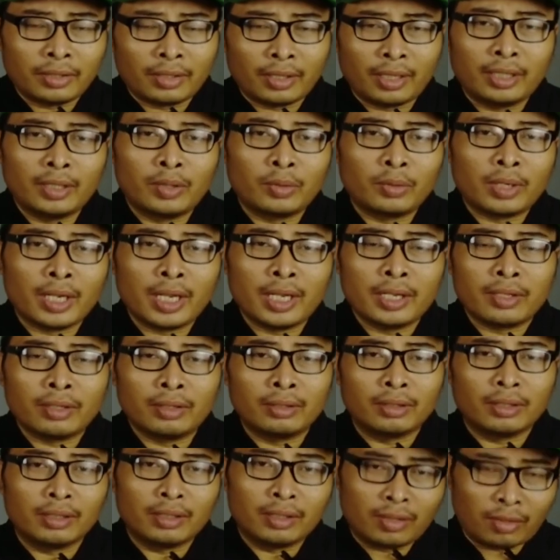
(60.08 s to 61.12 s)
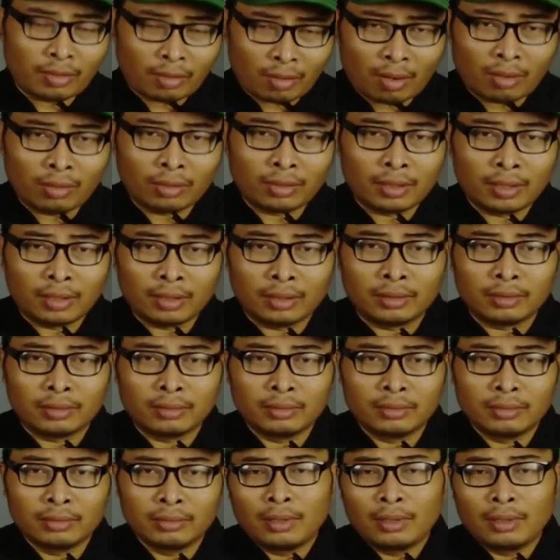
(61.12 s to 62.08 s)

his education in Scotland,